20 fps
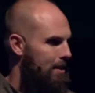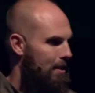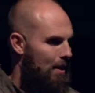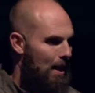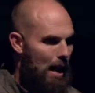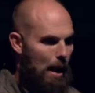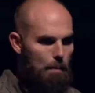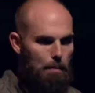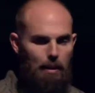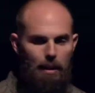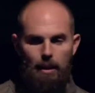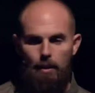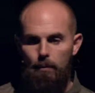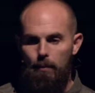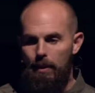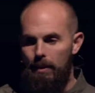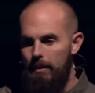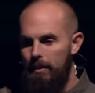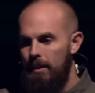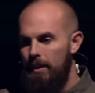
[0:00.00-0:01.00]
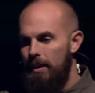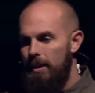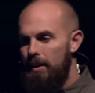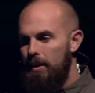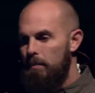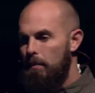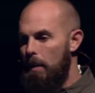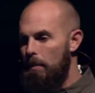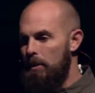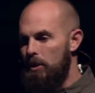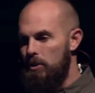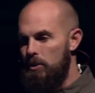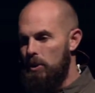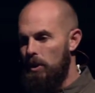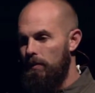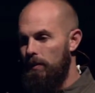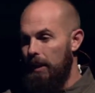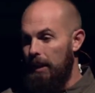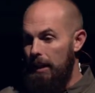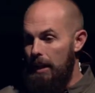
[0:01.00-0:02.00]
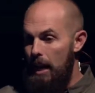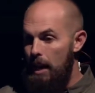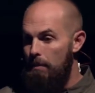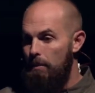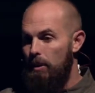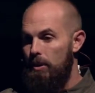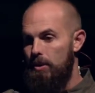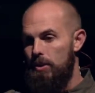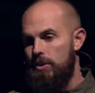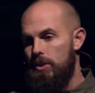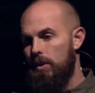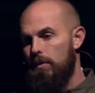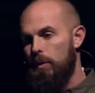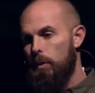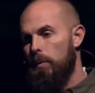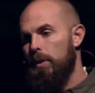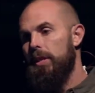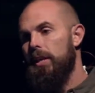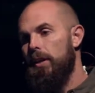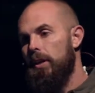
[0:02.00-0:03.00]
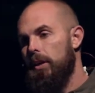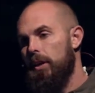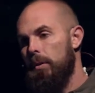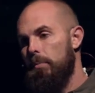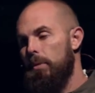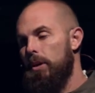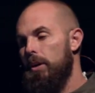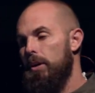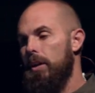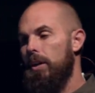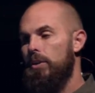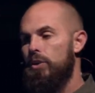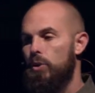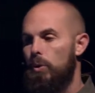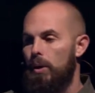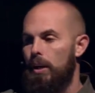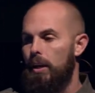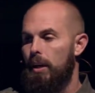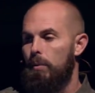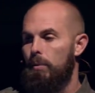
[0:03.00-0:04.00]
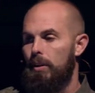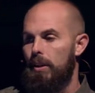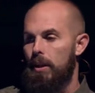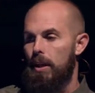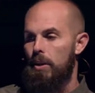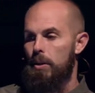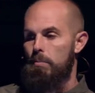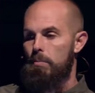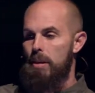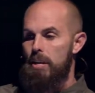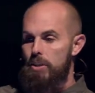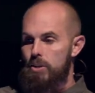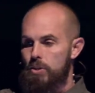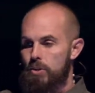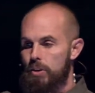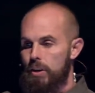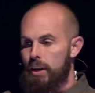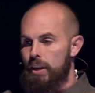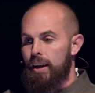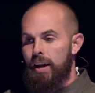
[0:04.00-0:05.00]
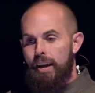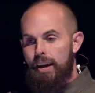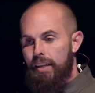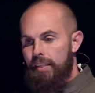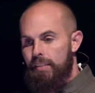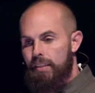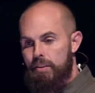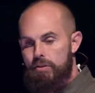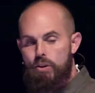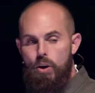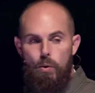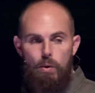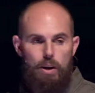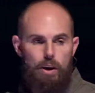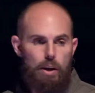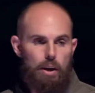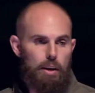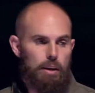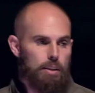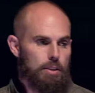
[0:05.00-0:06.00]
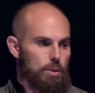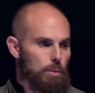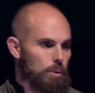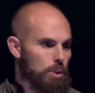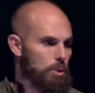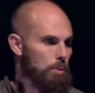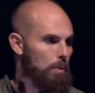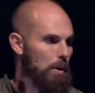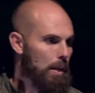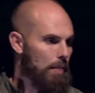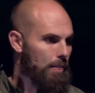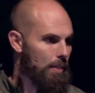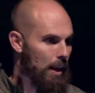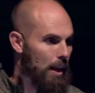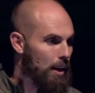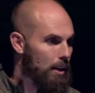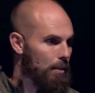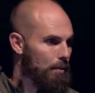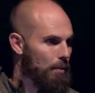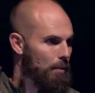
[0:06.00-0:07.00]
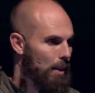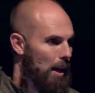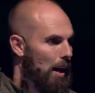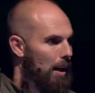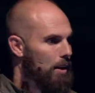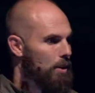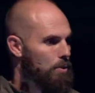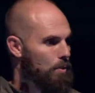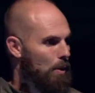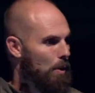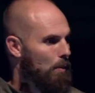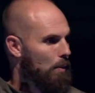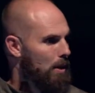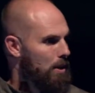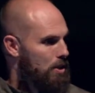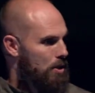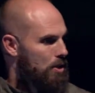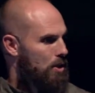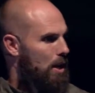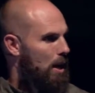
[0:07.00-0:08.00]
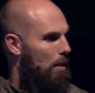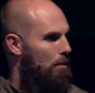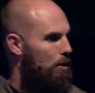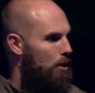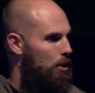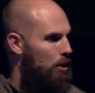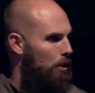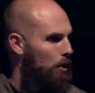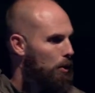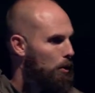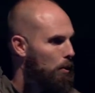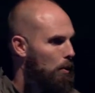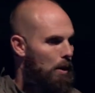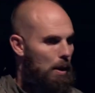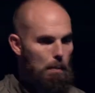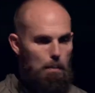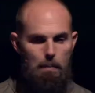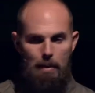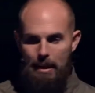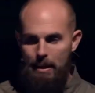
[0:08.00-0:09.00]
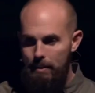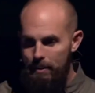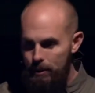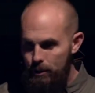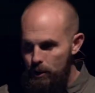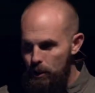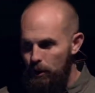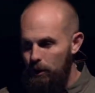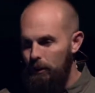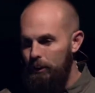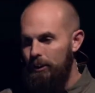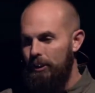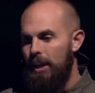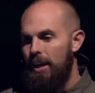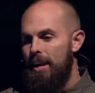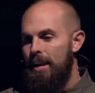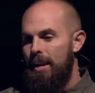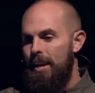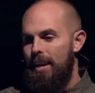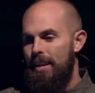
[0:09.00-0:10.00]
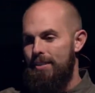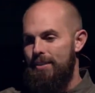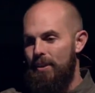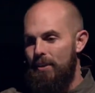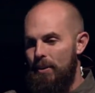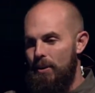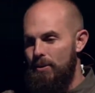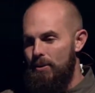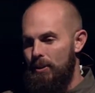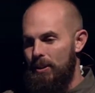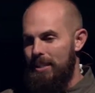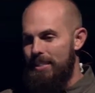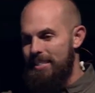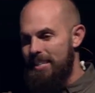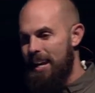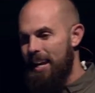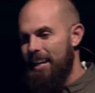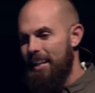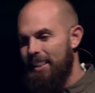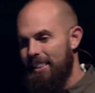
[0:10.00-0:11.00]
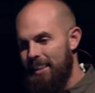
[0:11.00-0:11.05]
that are happening with maybe you're serving a neighbor or serving within our community, joining in with another ministry that's going on. And so we just want to thank you for that because we don't want to just come to church, we want to be the church. And so those are exciting